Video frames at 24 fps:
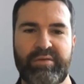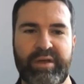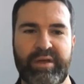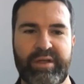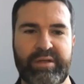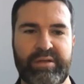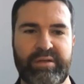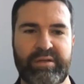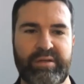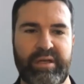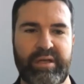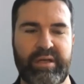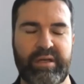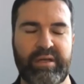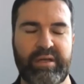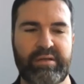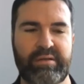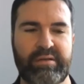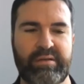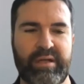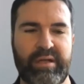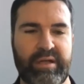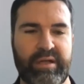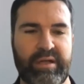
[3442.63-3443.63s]

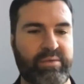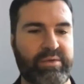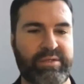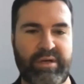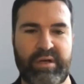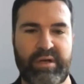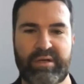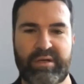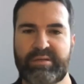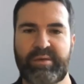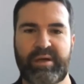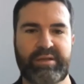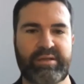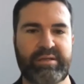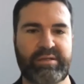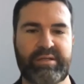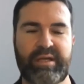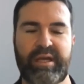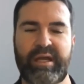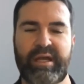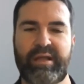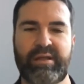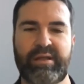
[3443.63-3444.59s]
and like we talked about today,